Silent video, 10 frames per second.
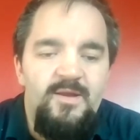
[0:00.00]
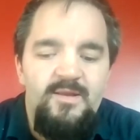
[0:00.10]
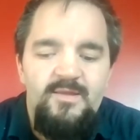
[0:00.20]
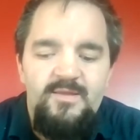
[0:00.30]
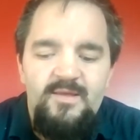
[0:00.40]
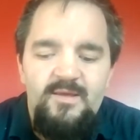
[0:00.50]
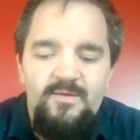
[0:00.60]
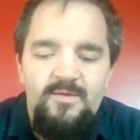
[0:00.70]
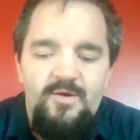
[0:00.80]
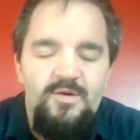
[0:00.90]
it's
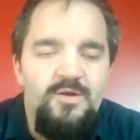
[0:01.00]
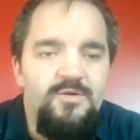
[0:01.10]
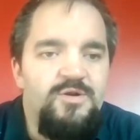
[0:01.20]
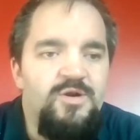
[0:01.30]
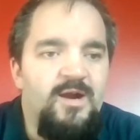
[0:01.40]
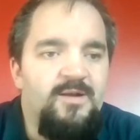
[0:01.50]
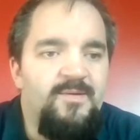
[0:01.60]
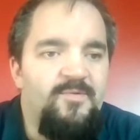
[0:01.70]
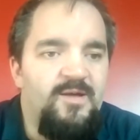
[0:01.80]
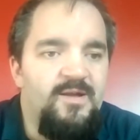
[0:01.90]
harder to attract
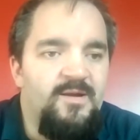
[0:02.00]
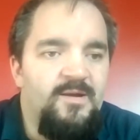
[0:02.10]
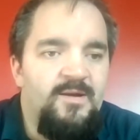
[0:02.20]
people in.